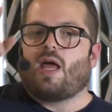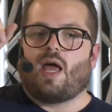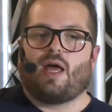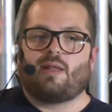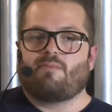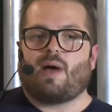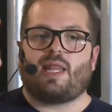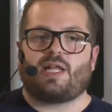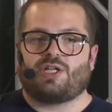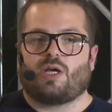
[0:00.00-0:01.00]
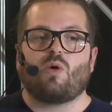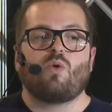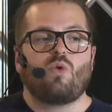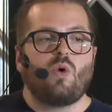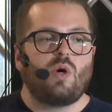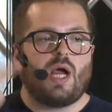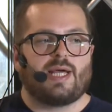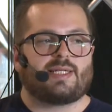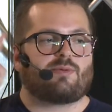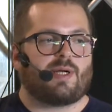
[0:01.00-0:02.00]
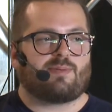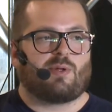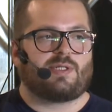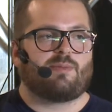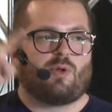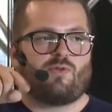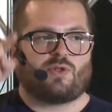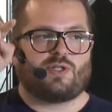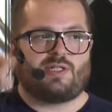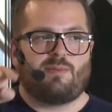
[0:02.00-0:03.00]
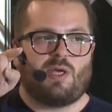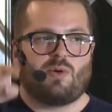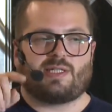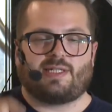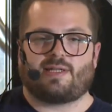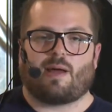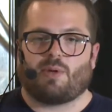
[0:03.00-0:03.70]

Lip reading: and managing who is responsible for the CPU at this time.